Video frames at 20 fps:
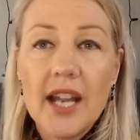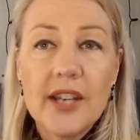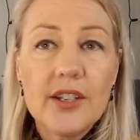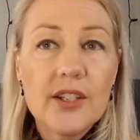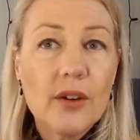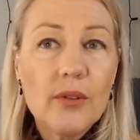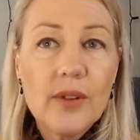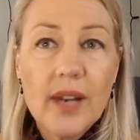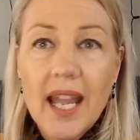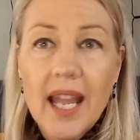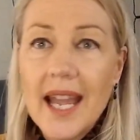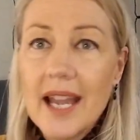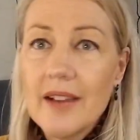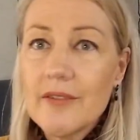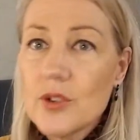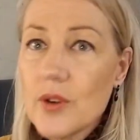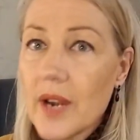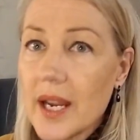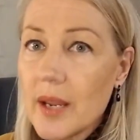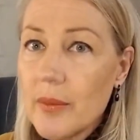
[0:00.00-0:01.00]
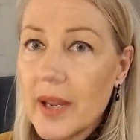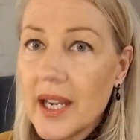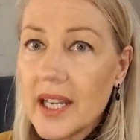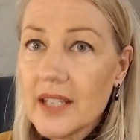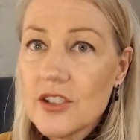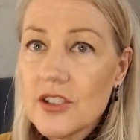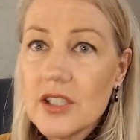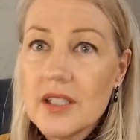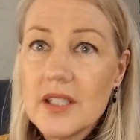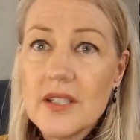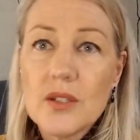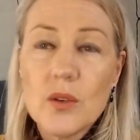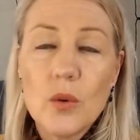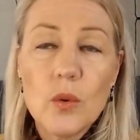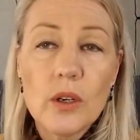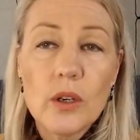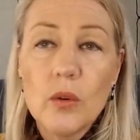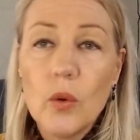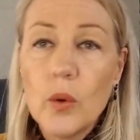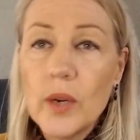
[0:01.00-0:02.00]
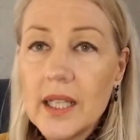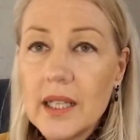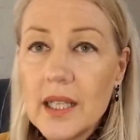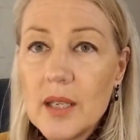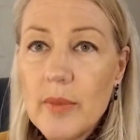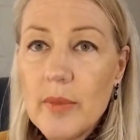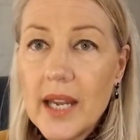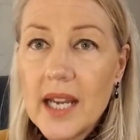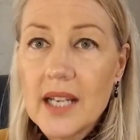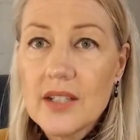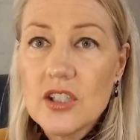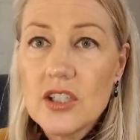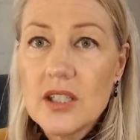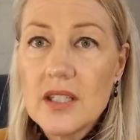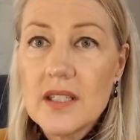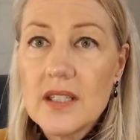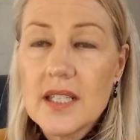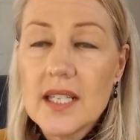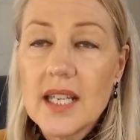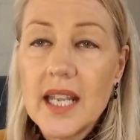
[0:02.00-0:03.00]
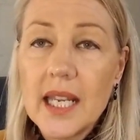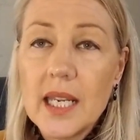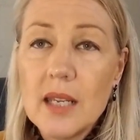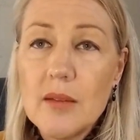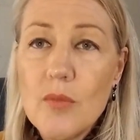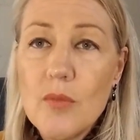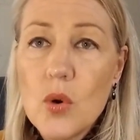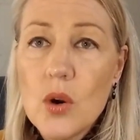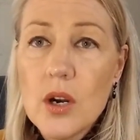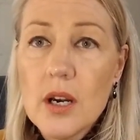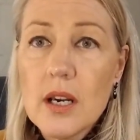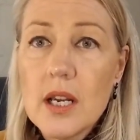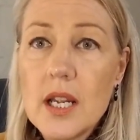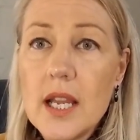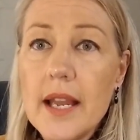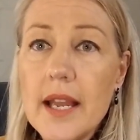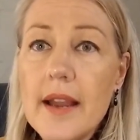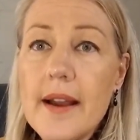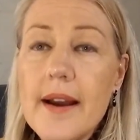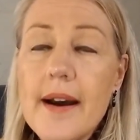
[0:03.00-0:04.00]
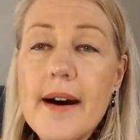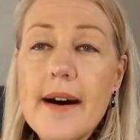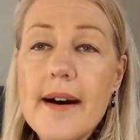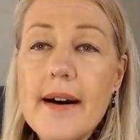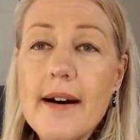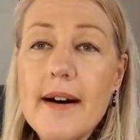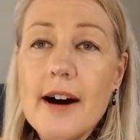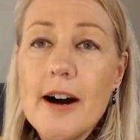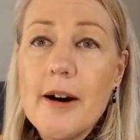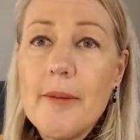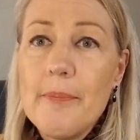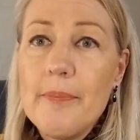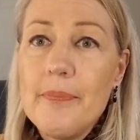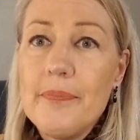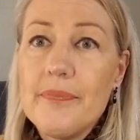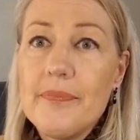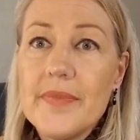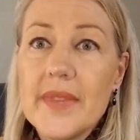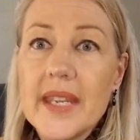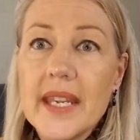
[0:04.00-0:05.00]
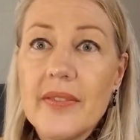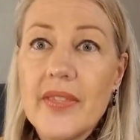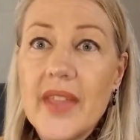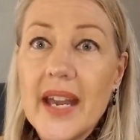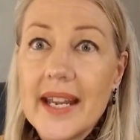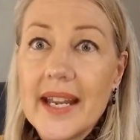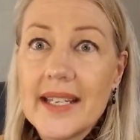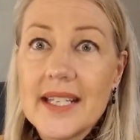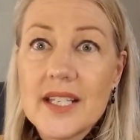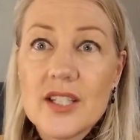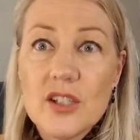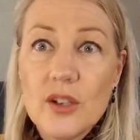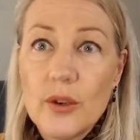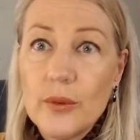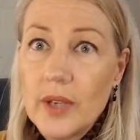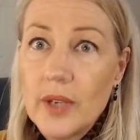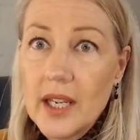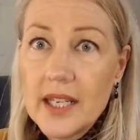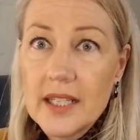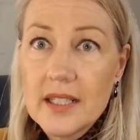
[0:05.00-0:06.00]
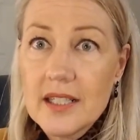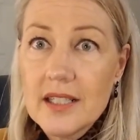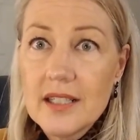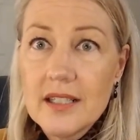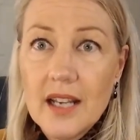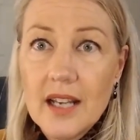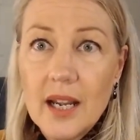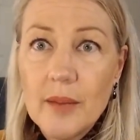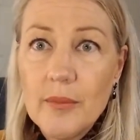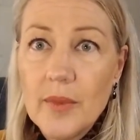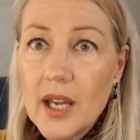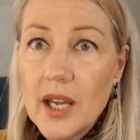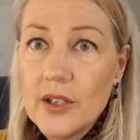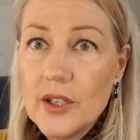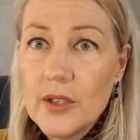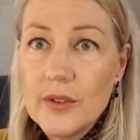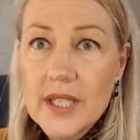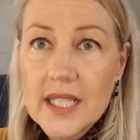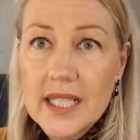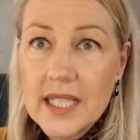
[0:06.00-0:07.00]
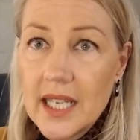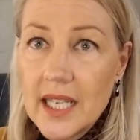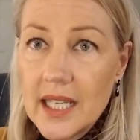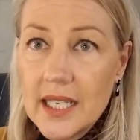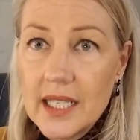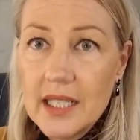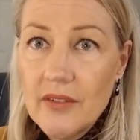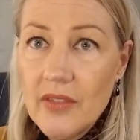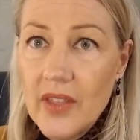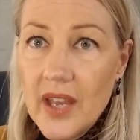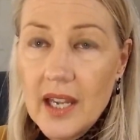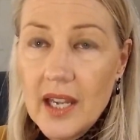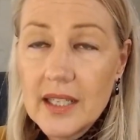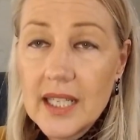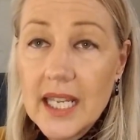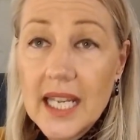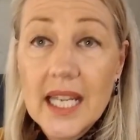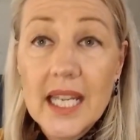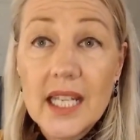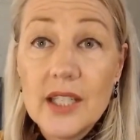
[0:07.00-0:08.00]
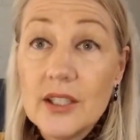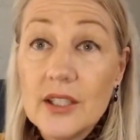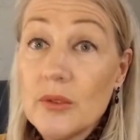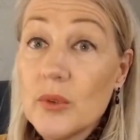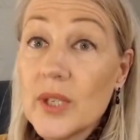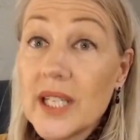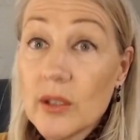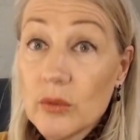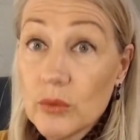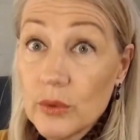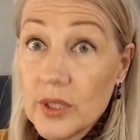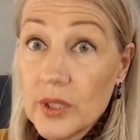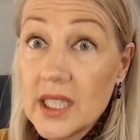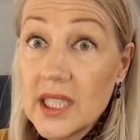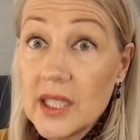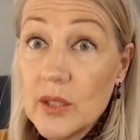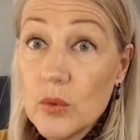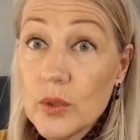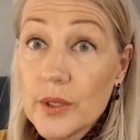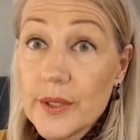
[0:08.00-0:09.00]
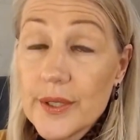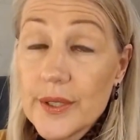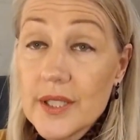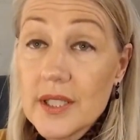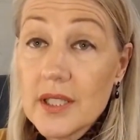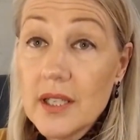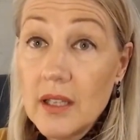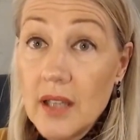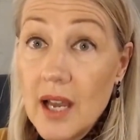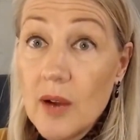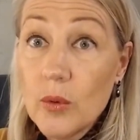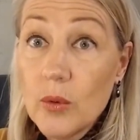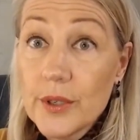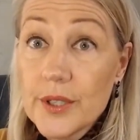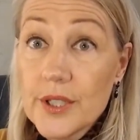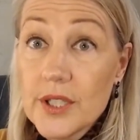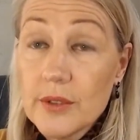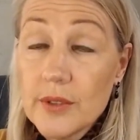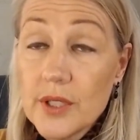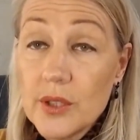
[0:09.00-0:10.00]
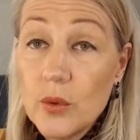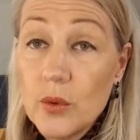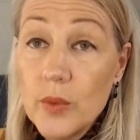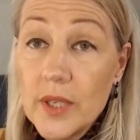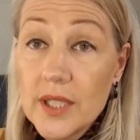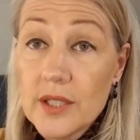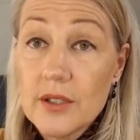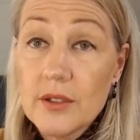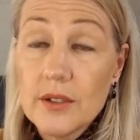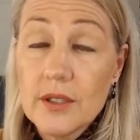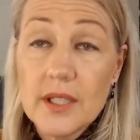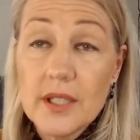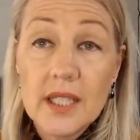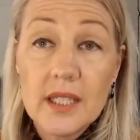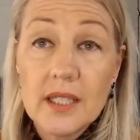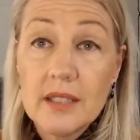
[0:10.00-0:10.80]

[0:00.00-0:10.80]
I don't have dry patches or oily patches anymore. And that is so nice. I'm not noticing any of that. And it would get really worse, a lot worse during the winter.